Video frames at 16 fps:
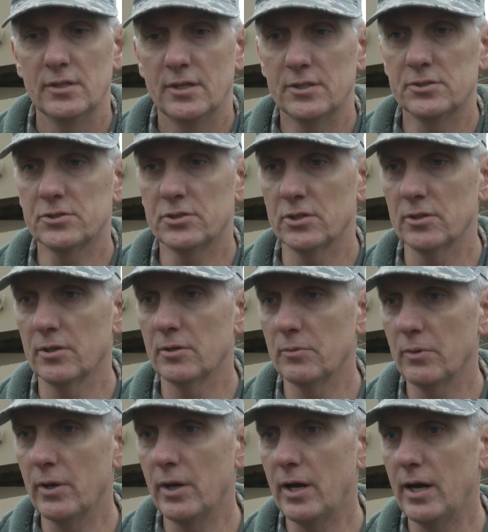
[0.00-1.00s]
And certainly
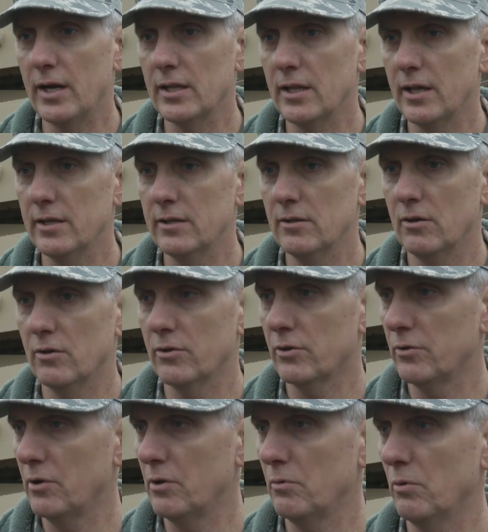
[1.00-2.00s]
want to highlight all the
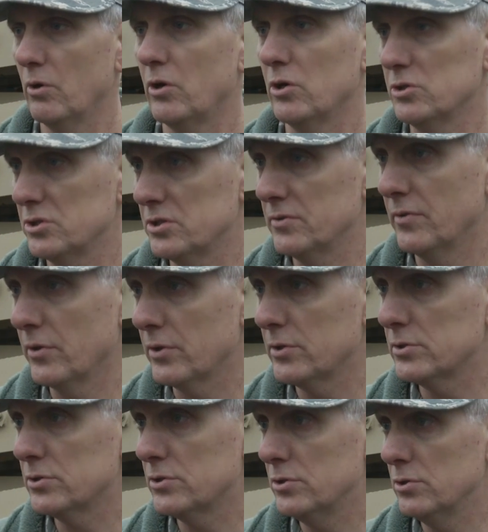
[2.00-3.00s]
great work our
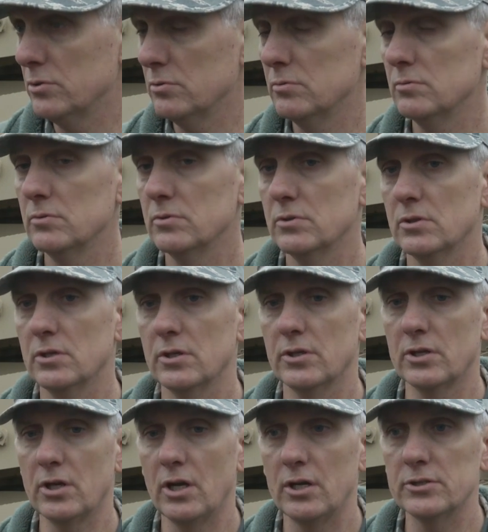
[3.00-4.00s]
civilians do, uh,
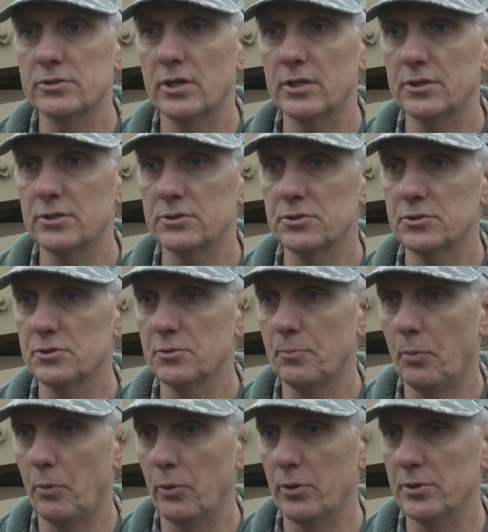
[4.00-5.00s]
the contractors who
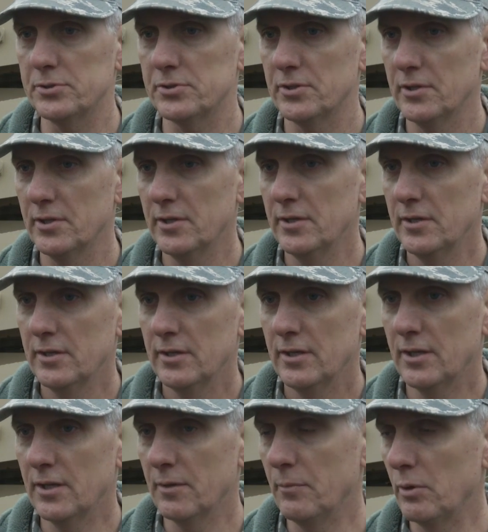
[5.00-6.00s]
support us,
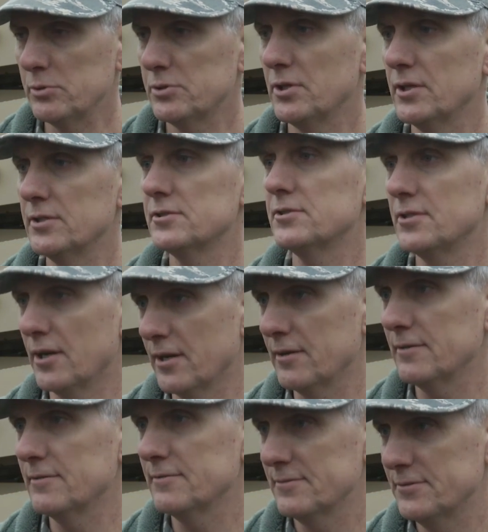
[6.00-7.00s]
and the most
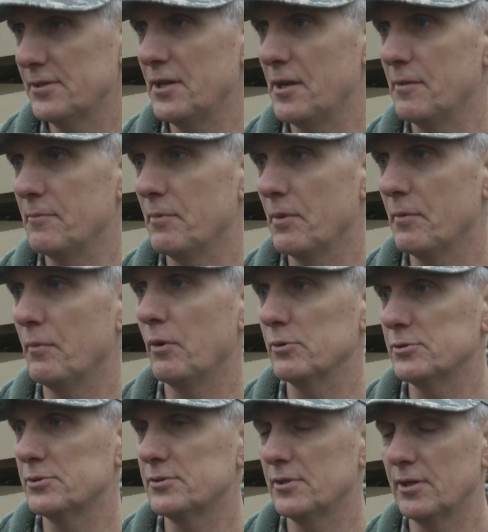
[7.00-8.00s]
unsung team and the
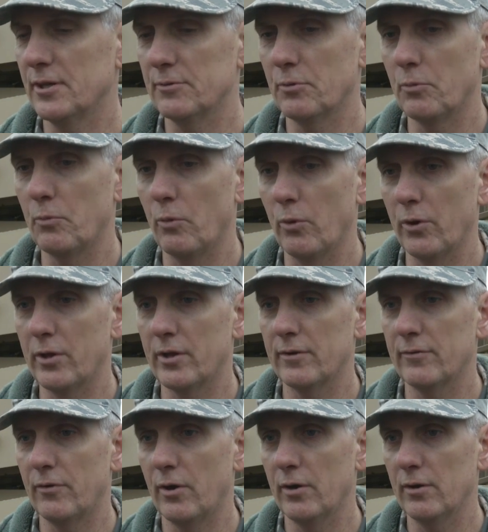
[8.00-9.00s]
most uh, rewarding
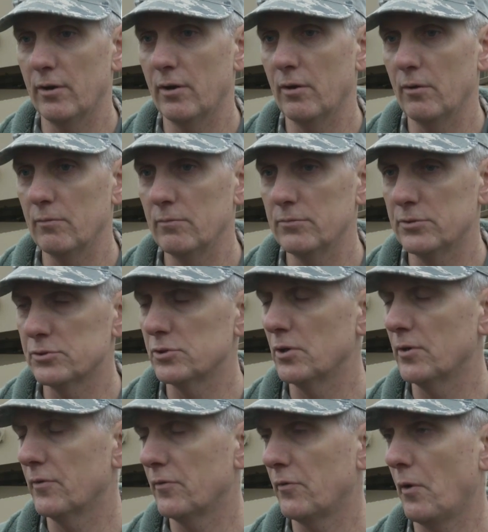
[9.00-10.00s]
of our, uh,
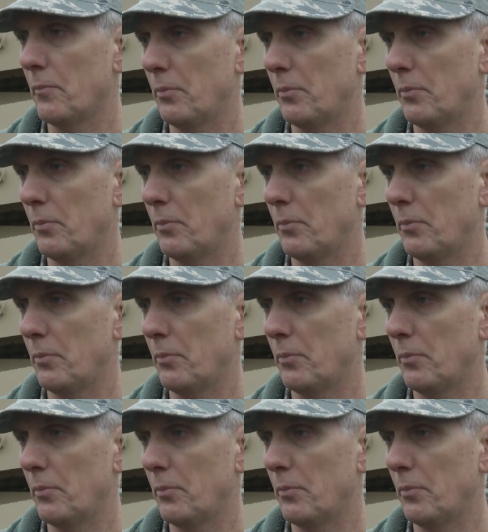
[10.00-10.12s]
deserving of our